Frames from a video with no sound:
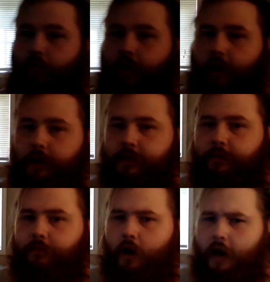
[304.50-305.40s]
really
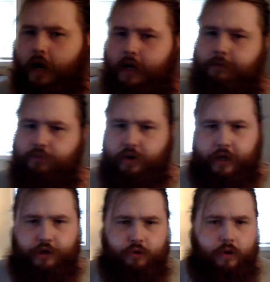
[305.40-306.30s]
awesome.
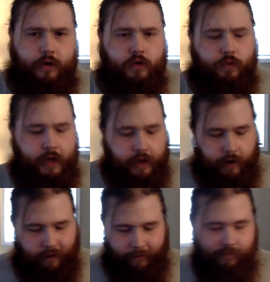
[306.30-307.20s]
Pretty short, sweet.
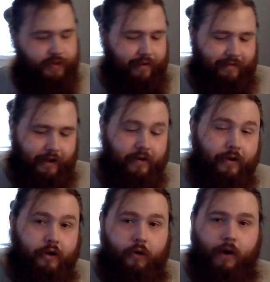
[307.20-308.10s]
It definitely
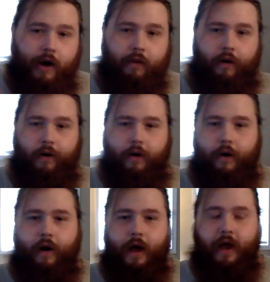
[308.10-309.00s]
could go on
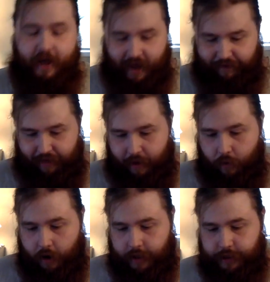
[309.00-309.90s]
longer if they
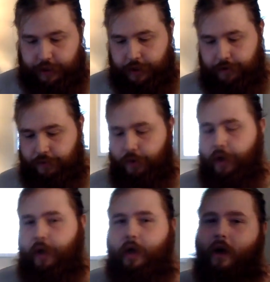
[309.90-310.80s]
wanted to,
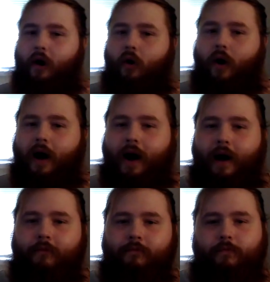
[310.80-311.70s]

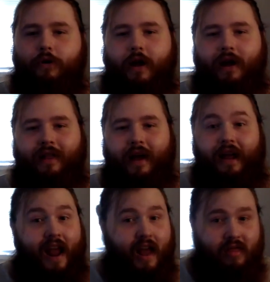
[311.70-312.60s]
put it in like
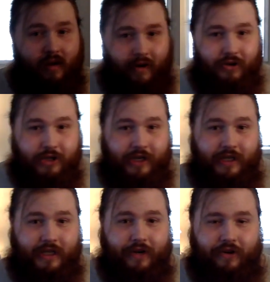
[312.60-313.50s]
an anthology
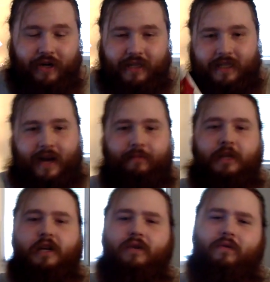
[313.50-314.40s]
series type
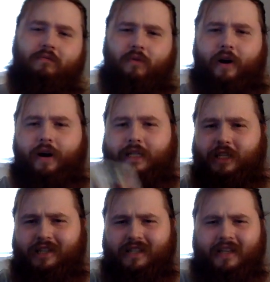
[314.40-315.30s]
deal where
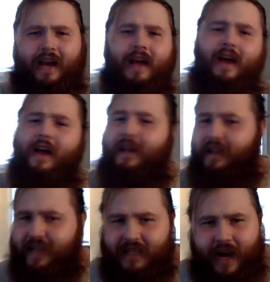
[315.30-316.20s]
it's just like
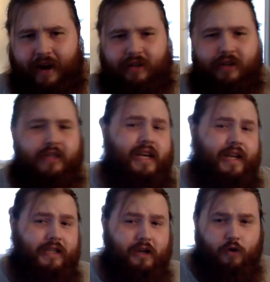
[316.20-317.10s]
these characters get
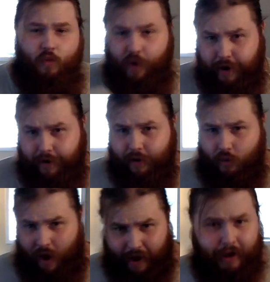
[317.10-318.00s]
into weirder,
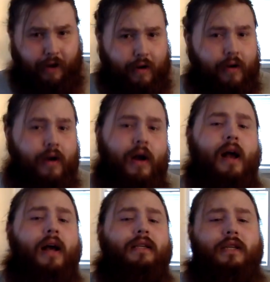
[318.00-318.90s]
wackier
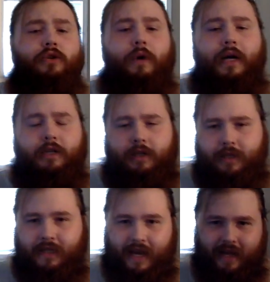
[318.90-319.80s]

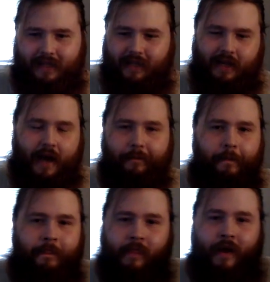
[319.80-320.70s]
situations. And yeah,
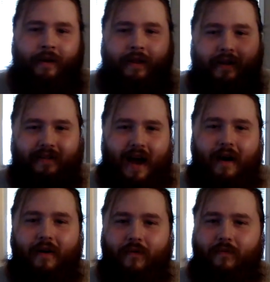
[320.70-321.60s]
there's
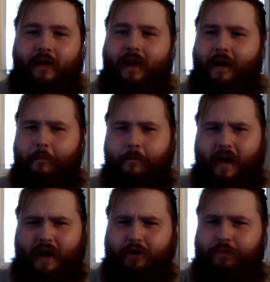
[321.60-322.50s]
not really a
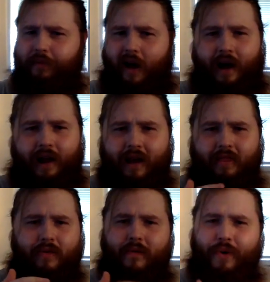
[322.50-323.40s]
major plot in
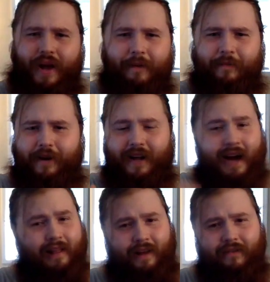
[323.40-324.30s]
through it, but
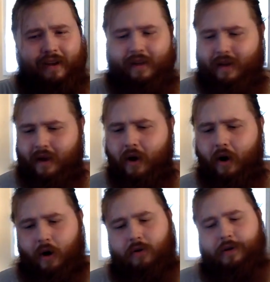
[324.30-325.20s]
I love it
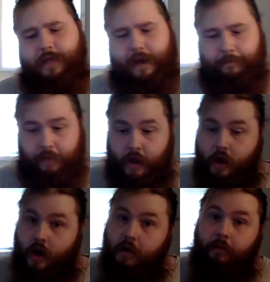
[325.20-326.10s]
all the same.
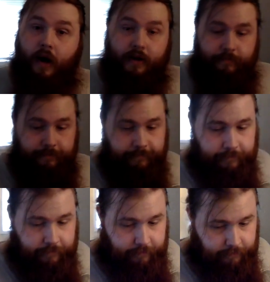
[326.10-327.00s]
But
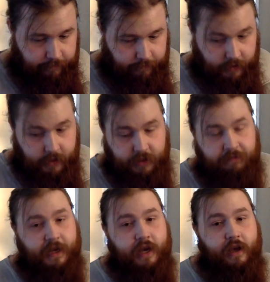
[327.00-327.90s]

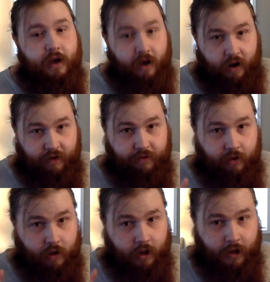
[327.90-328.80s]
speaking of
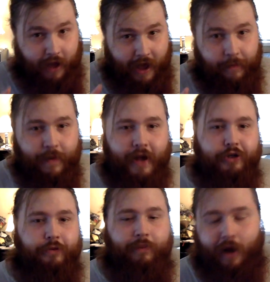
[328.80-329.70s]
a
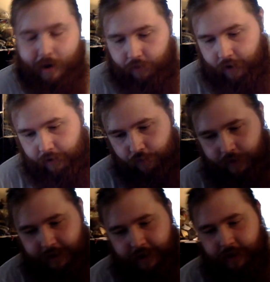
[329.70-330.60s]
major plot one,
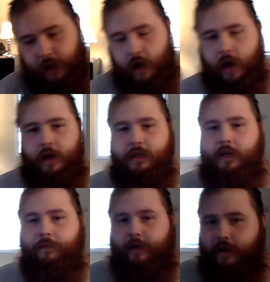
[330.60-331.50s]
which is
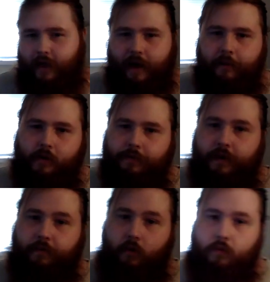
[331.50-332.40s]
something that most
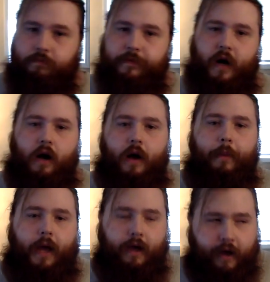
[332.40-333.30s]
people saw
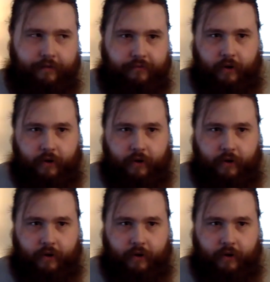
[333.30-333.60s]
coming, if